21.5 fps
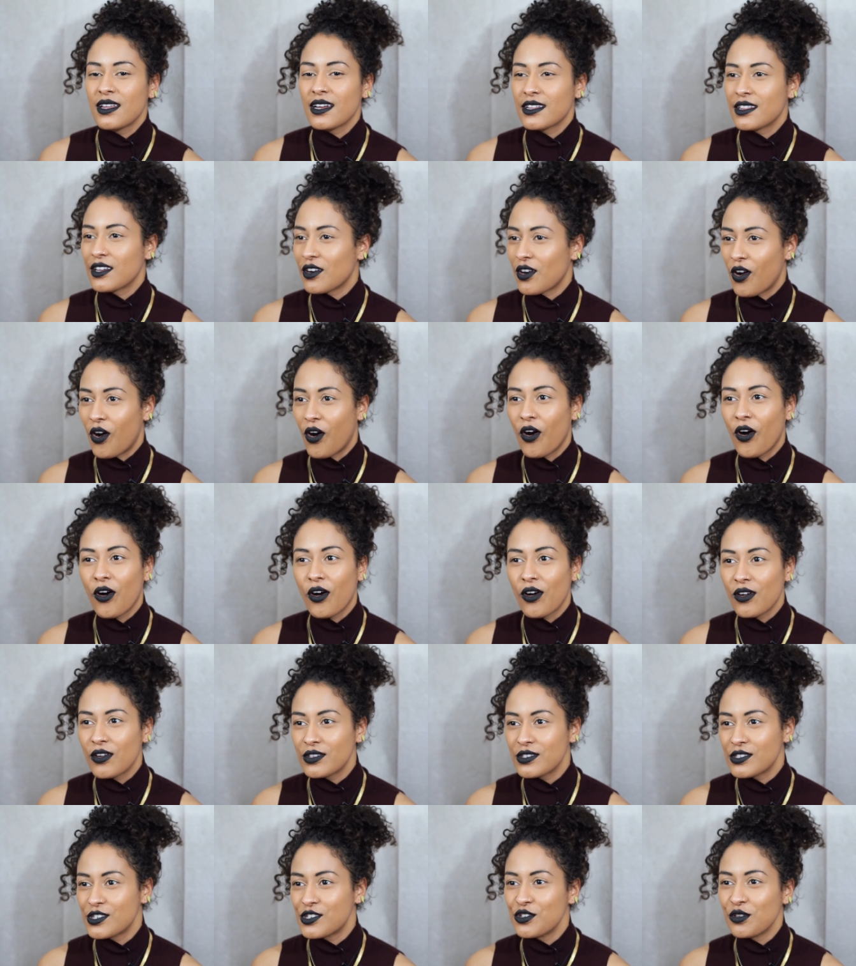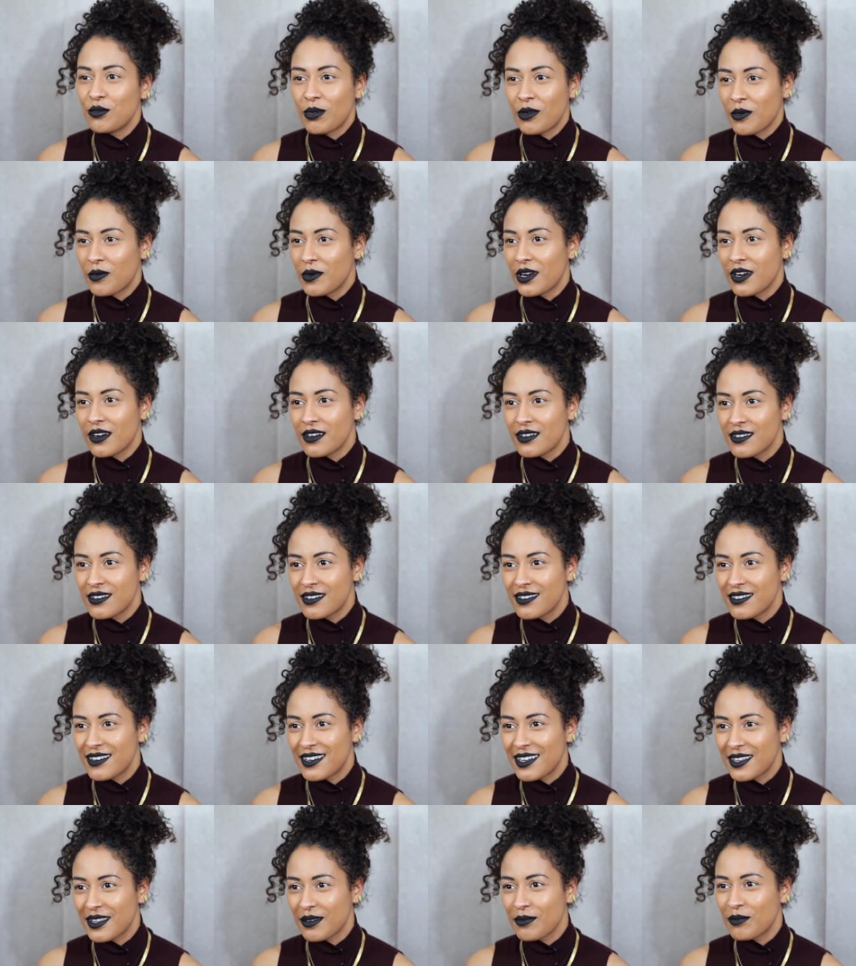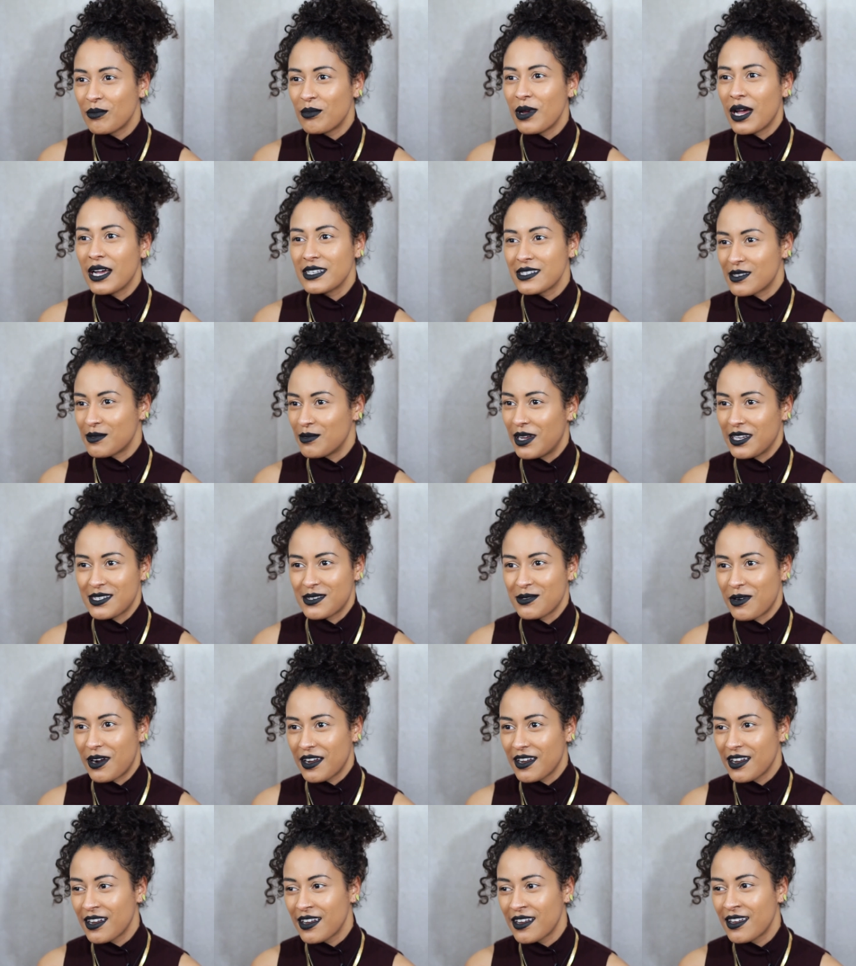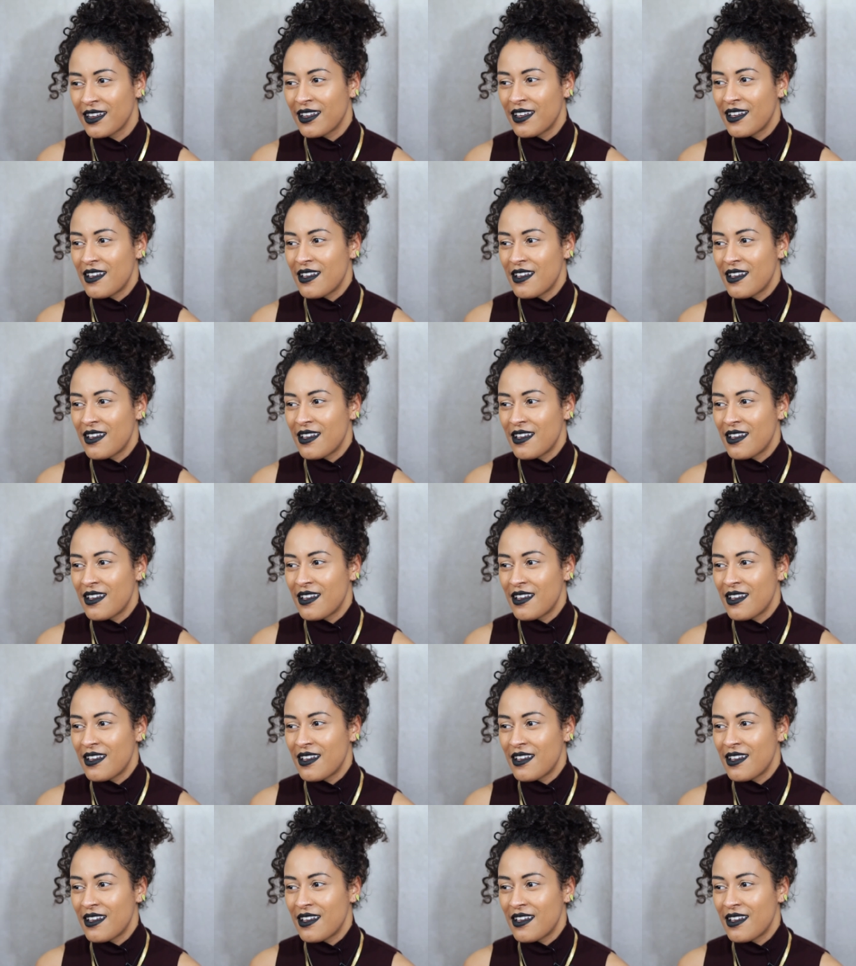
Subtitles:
Like they're all super weird in the best way.